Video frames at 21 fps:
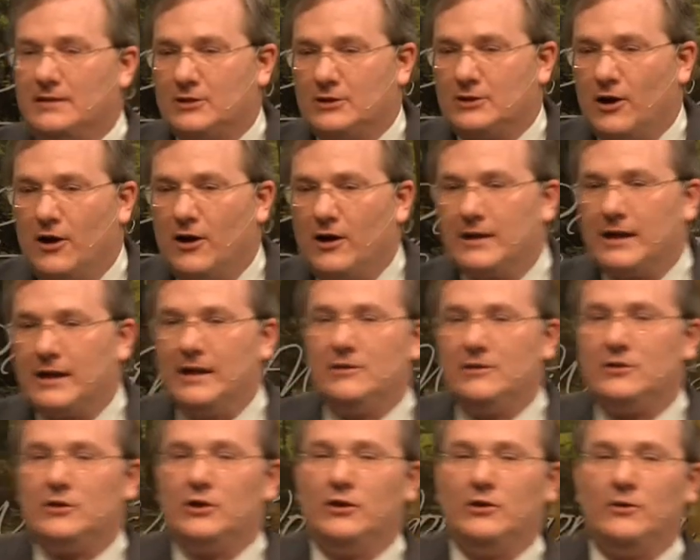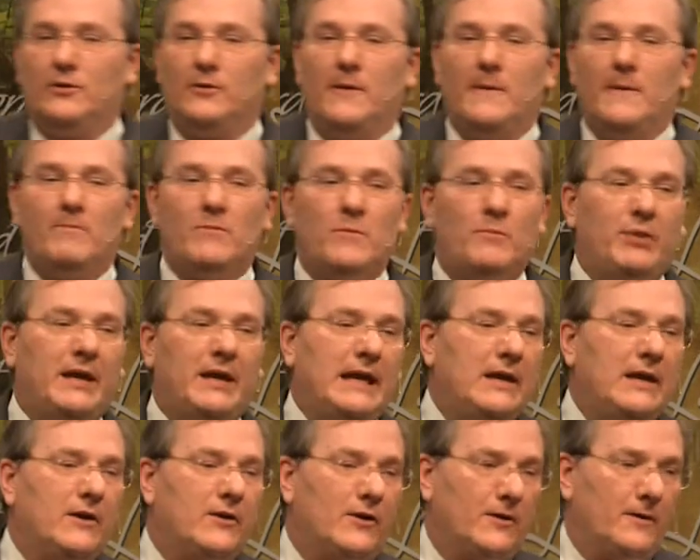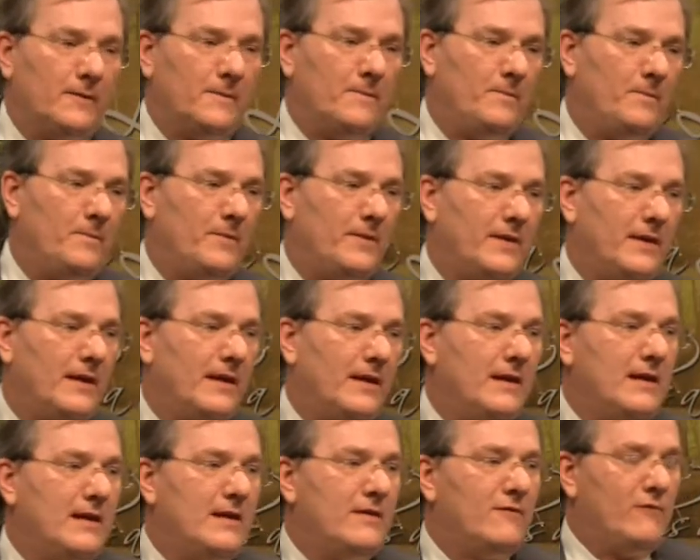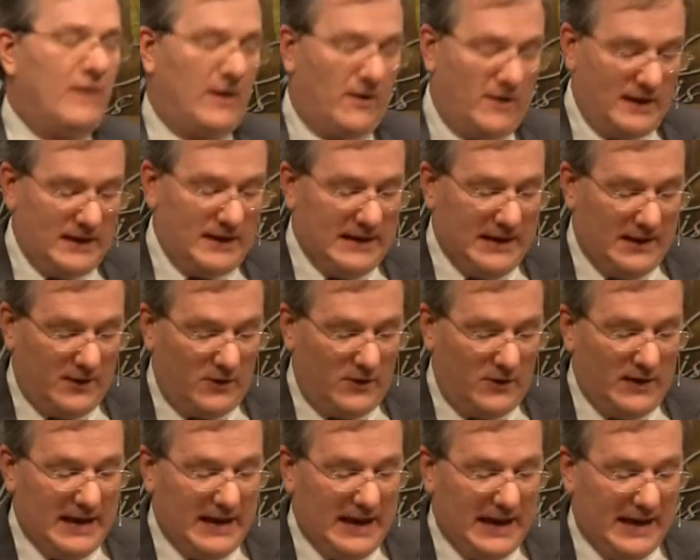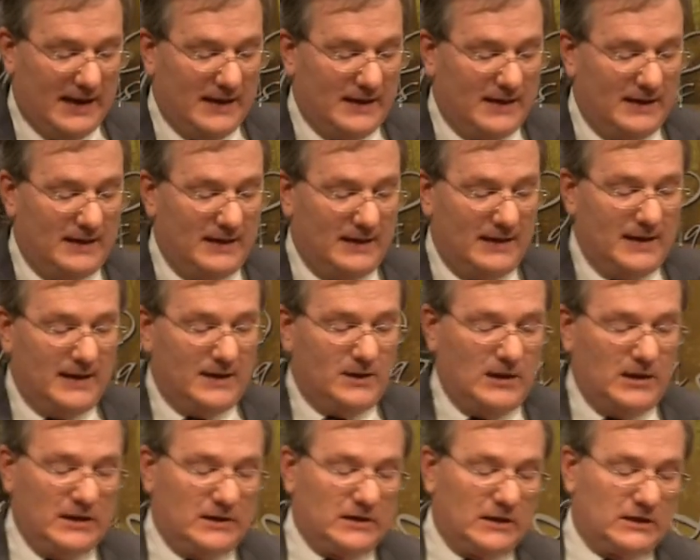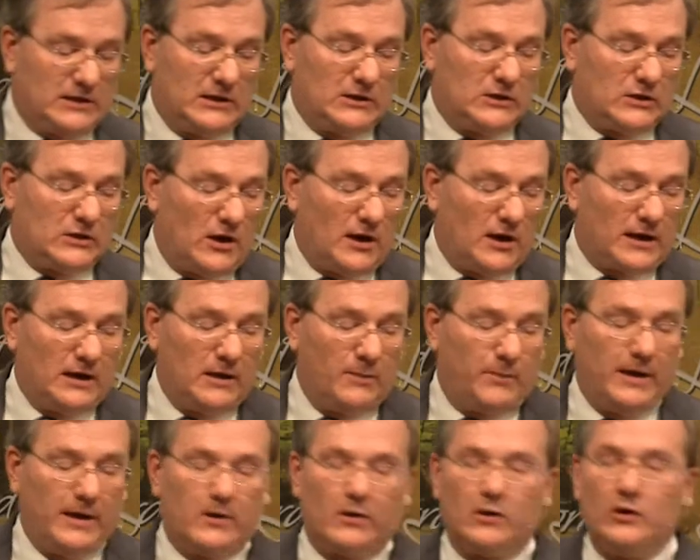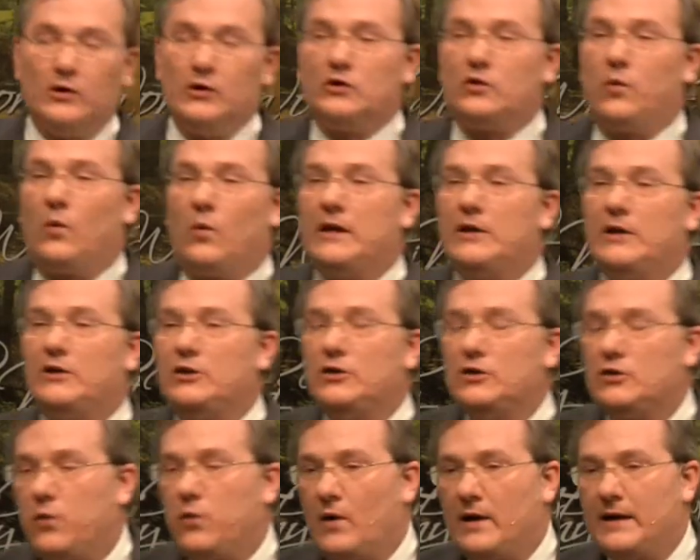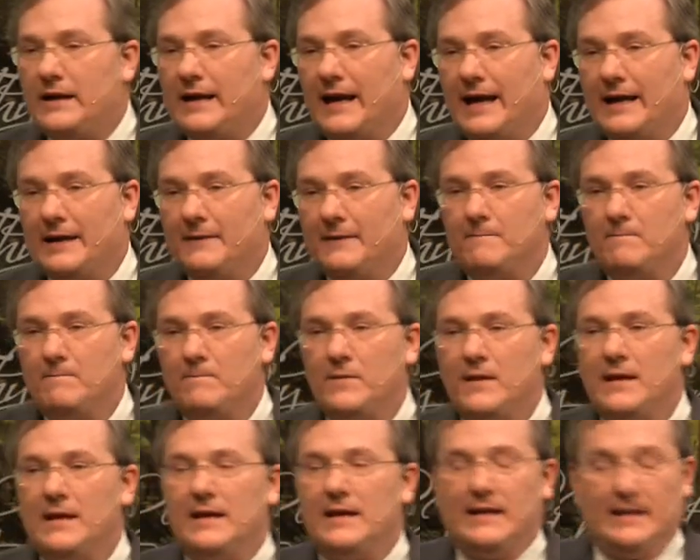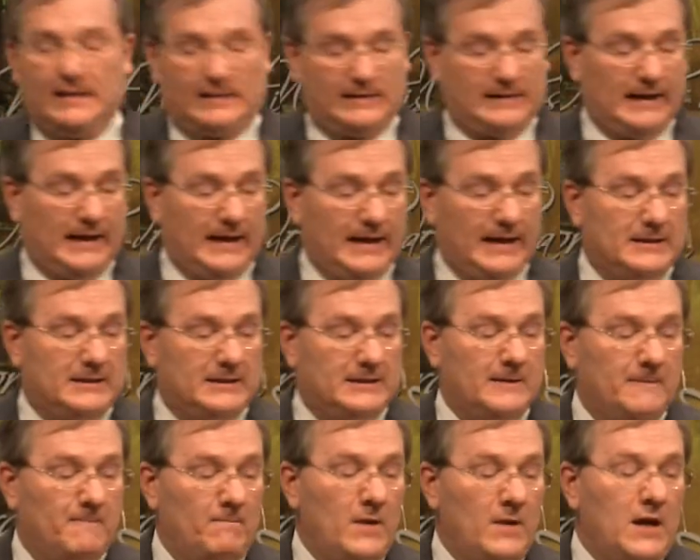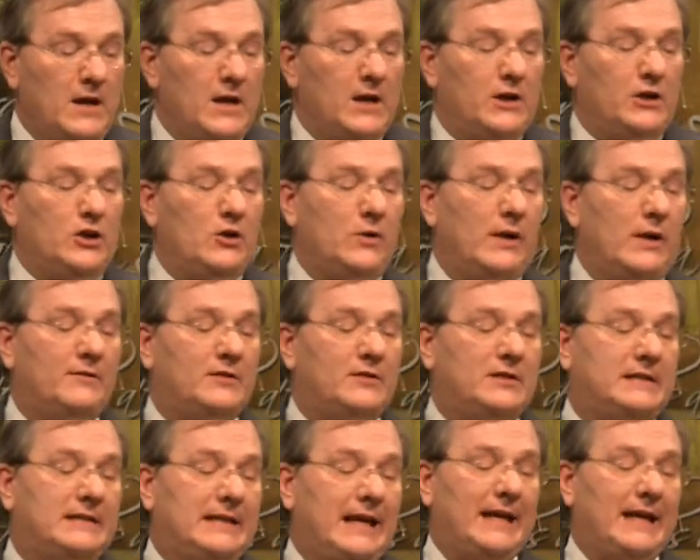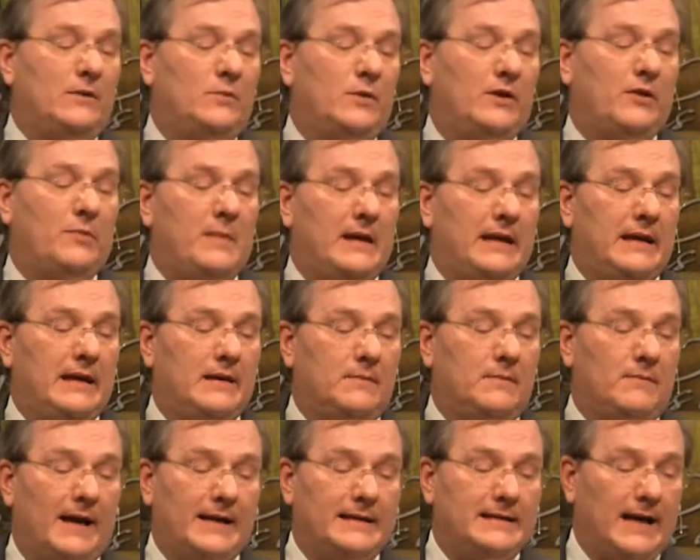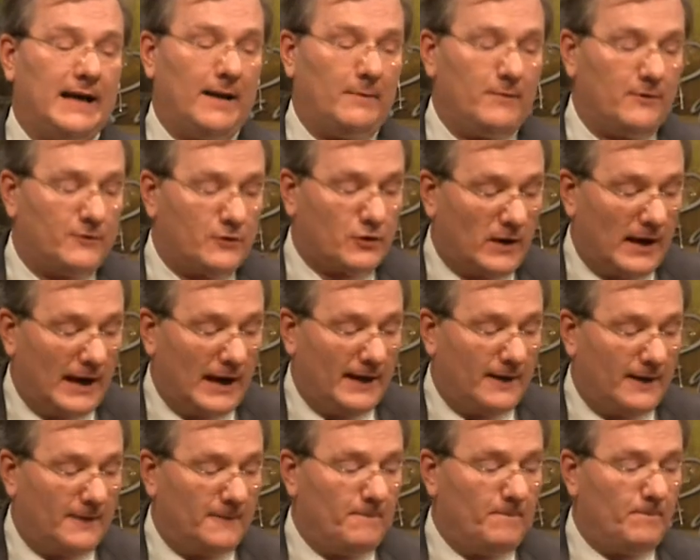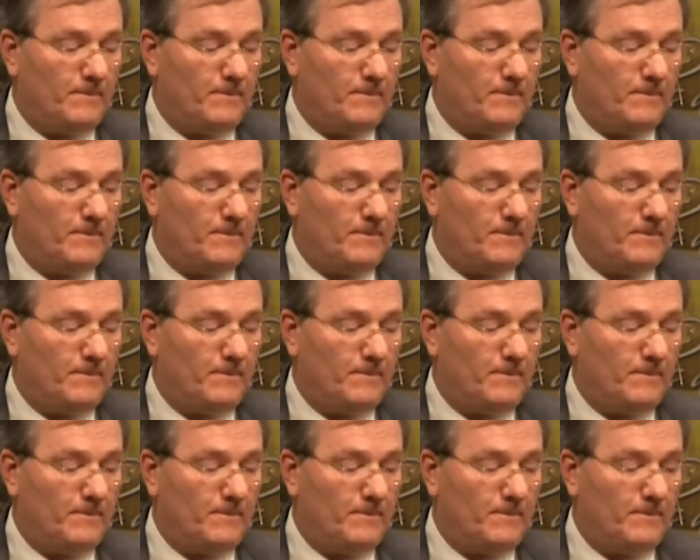talking to Peter. Very near the end, Jesus is talking to Peter. Luke 22, 28, it says, "You have stayed with me in my time of trial,